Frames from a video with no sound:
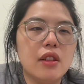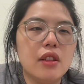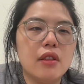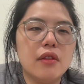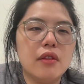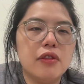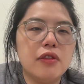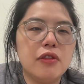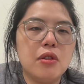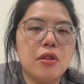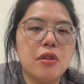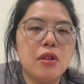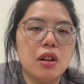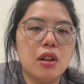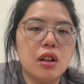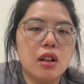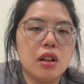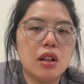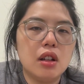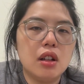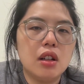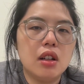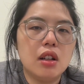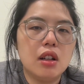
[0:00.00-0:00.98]

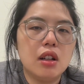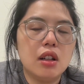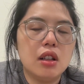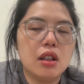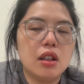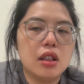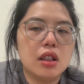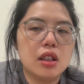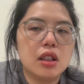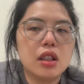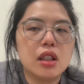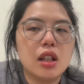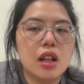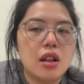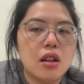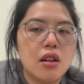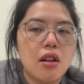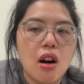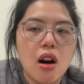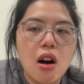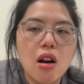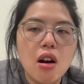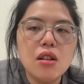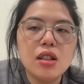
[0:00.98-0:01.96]
for a
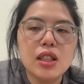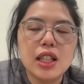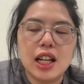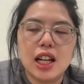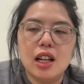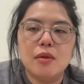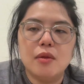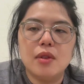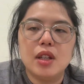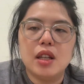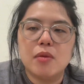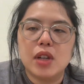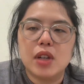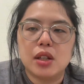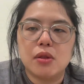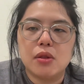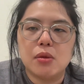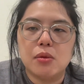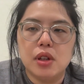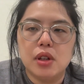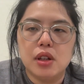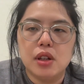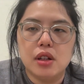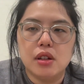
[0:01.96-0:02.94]
long time in my
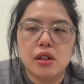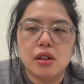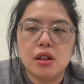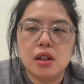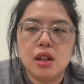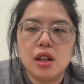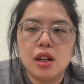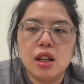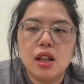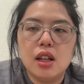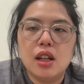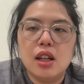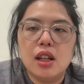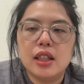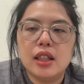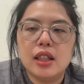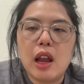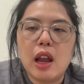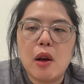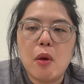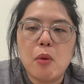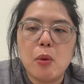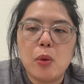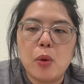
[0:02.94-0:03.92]
career,
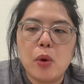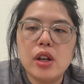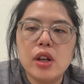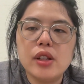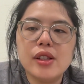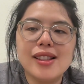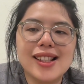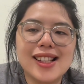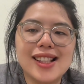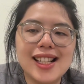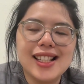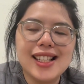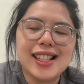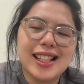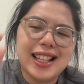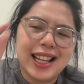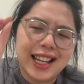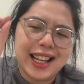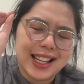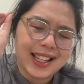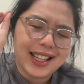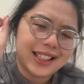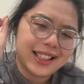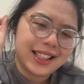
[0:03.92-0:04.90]
there was this
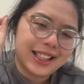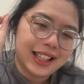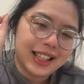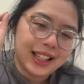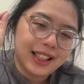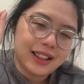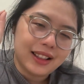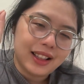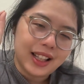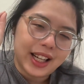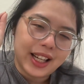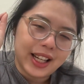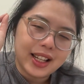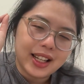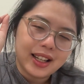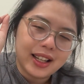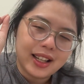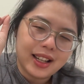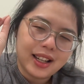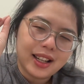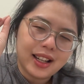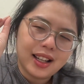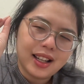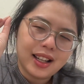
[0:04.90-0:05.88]
like
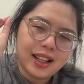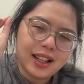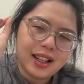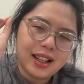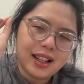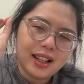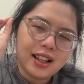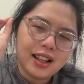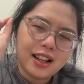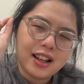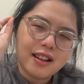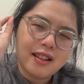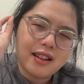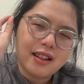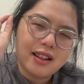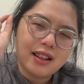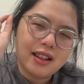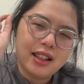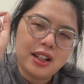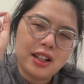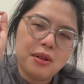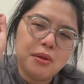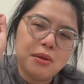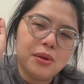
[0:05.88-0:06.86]

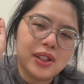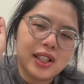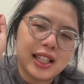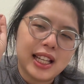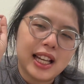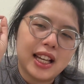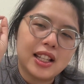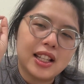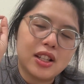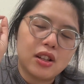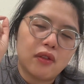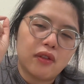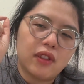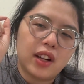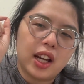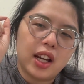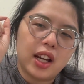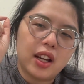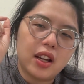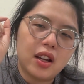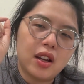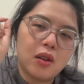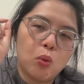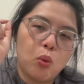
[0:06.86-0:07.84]
little sense of
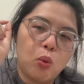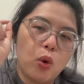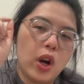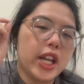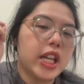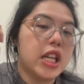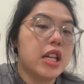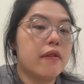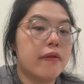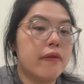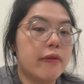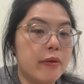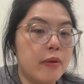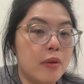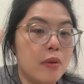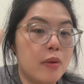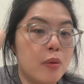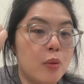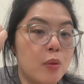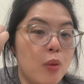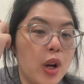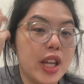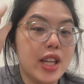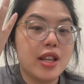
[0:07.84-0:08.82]
like, what if?
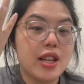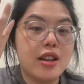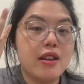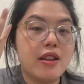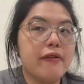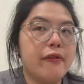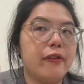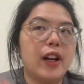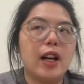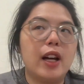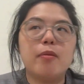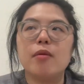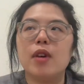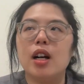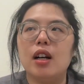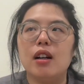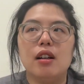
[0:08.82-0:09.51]
What if I'm